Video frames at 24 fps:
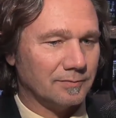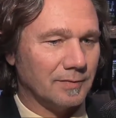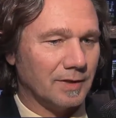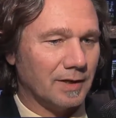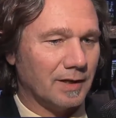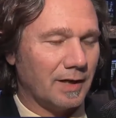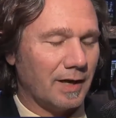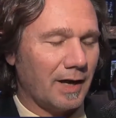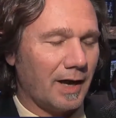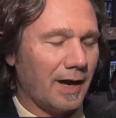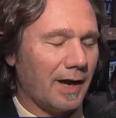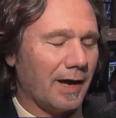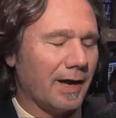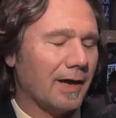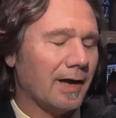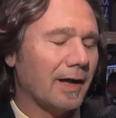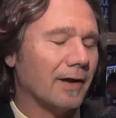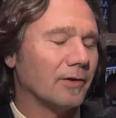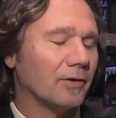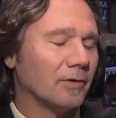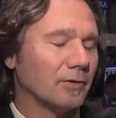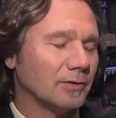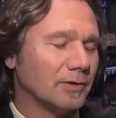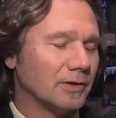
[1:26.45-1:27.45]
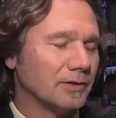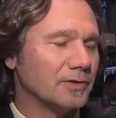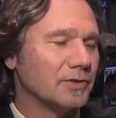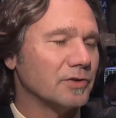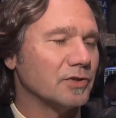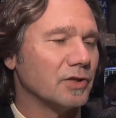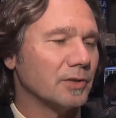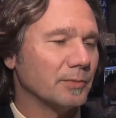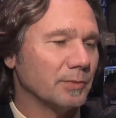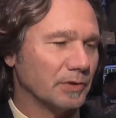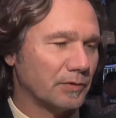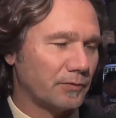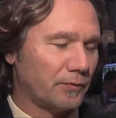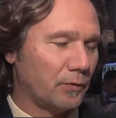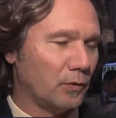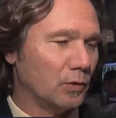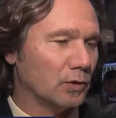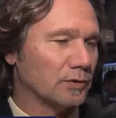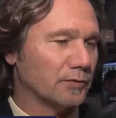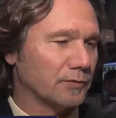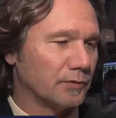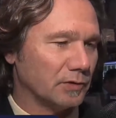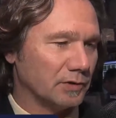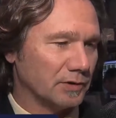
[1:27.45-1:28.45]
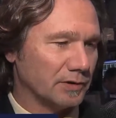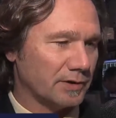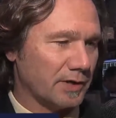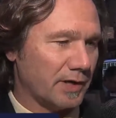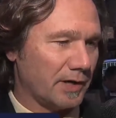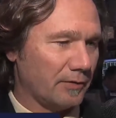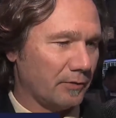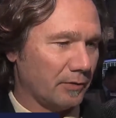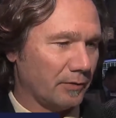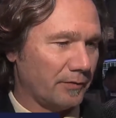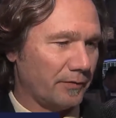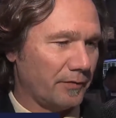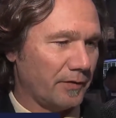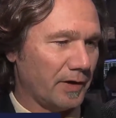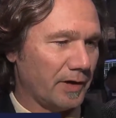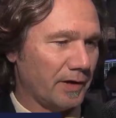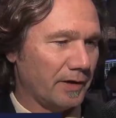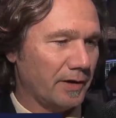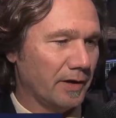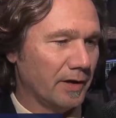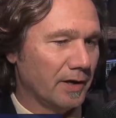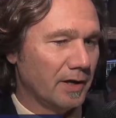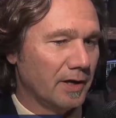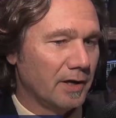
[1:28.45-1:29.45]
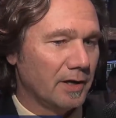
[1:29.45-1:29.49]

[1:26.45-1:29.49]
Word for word: I, I, don't know. It doesn't seem as forceful as our Fed.